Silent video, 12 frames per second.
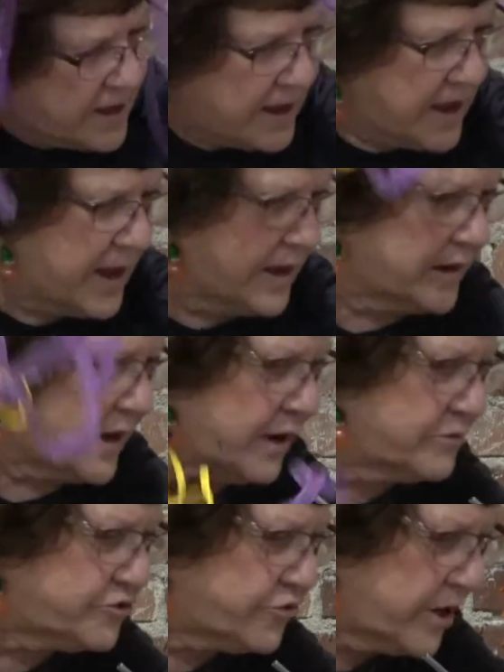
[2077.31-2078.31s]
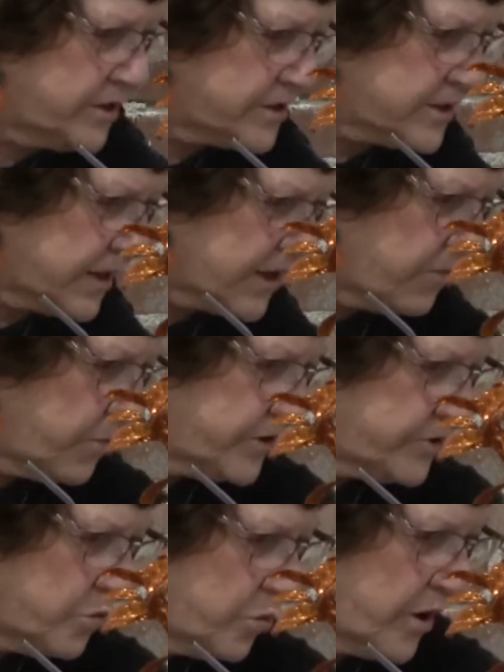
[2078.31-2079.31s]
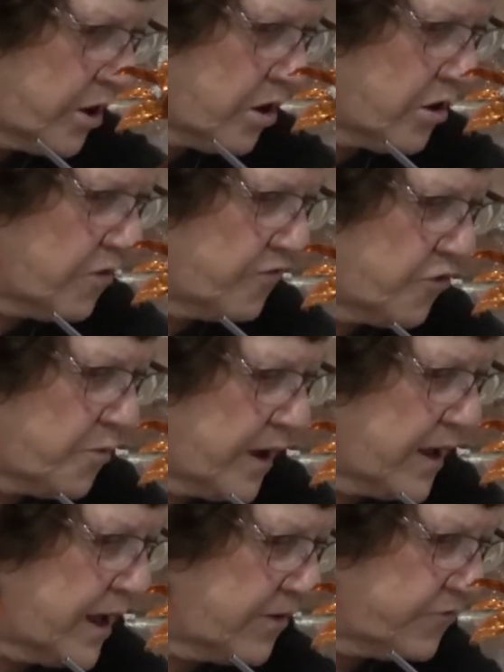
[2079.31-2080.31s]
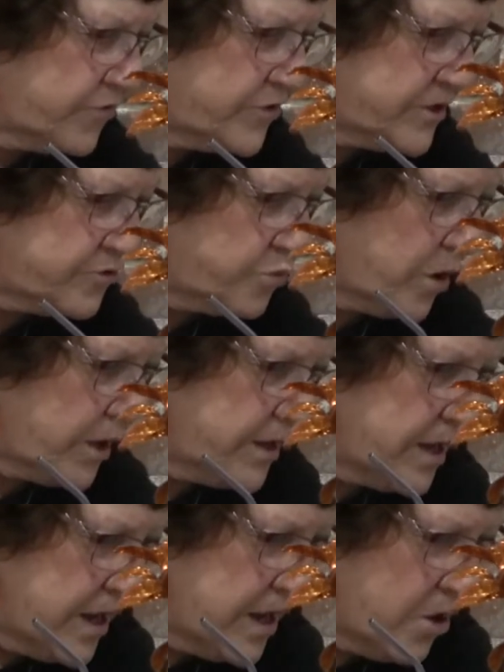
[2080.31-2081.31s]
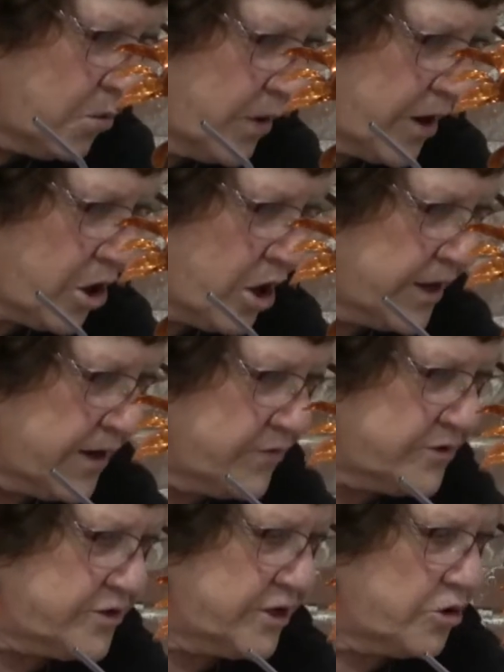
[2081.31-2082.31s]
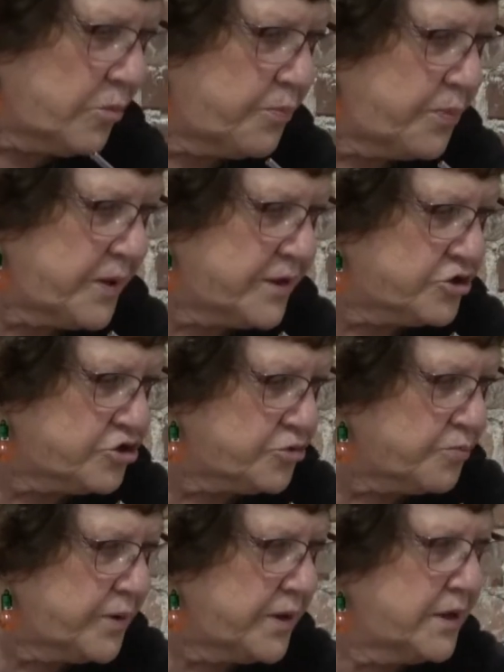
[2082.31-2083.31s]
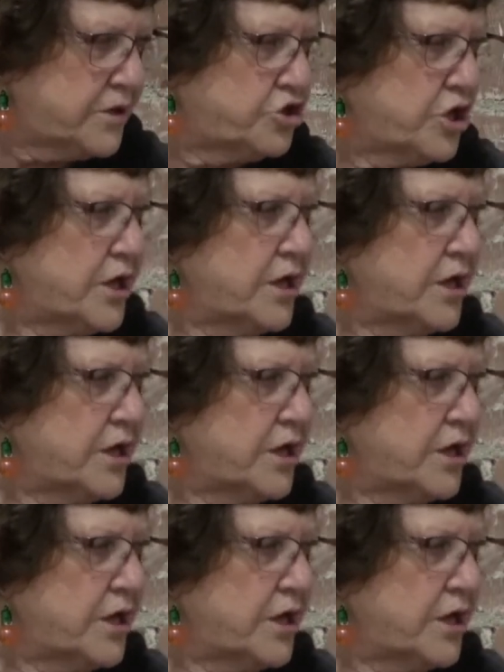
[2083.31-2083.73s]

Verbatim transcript: And I was trying to think of what to wear for my hat for this one. Well, on every single picture page